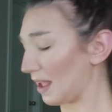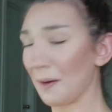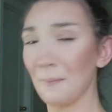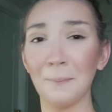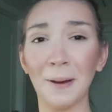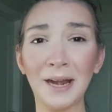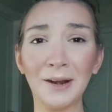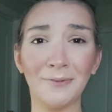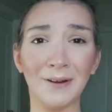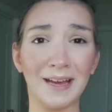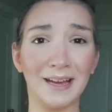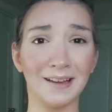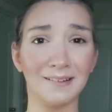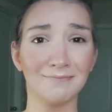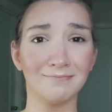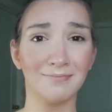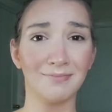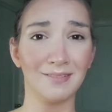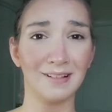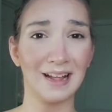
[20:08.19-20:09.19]
By the way,
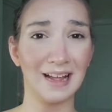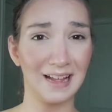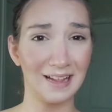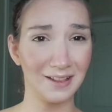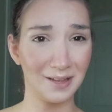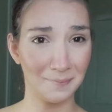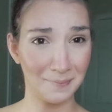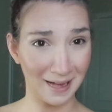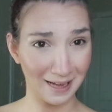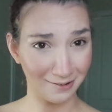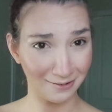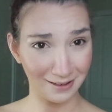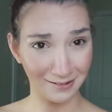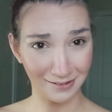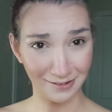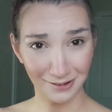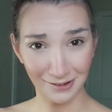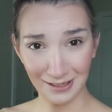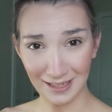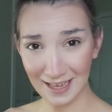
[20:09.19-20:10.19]
the
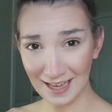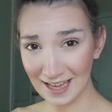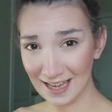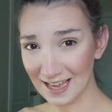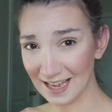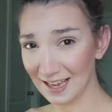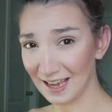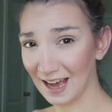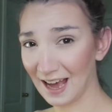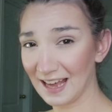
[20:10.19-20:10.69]
background's okay.